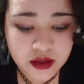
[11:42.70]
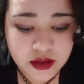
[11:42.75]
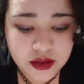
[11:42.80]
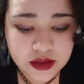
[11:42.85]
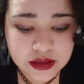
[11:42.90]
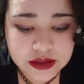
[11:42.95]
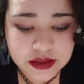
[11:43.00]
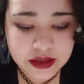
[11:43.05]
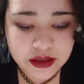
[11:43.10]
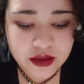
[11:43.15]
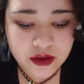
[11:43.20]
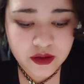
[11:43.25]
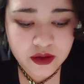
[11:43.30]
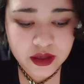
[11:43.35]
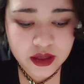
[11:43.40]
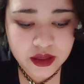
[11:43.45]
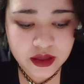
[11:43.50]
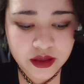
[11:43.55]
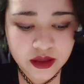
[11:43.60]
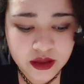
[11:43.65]
So
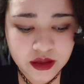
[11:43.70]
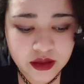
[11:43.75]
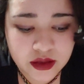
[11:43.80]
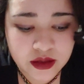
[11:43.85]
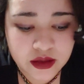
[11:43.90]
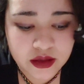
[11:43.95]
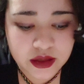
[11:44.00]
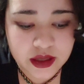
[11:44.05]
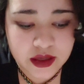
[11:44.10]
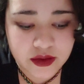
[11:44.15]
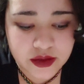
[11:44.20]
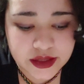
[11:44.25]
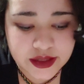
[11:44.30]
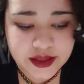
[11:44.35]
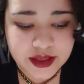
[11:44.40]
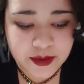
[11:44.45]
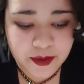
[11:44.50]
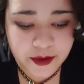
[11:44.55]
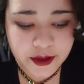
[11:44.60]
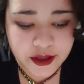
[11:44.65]
that was
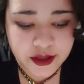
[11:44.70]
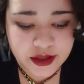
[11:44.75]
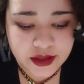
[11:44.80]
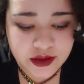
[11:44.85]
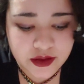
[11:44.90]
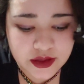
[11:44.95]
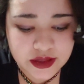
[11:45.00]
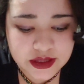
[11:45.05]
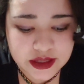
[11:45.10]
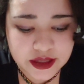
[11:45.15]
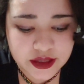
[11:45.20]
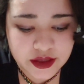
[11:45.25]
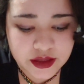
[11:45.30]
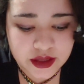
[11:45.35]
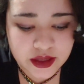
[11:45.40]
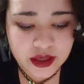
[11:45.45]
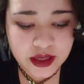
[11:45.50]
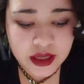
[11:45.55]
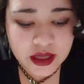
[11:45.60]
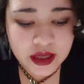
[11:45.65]

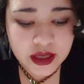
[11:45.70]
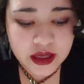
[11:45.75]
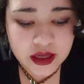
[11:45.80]
depersonalization.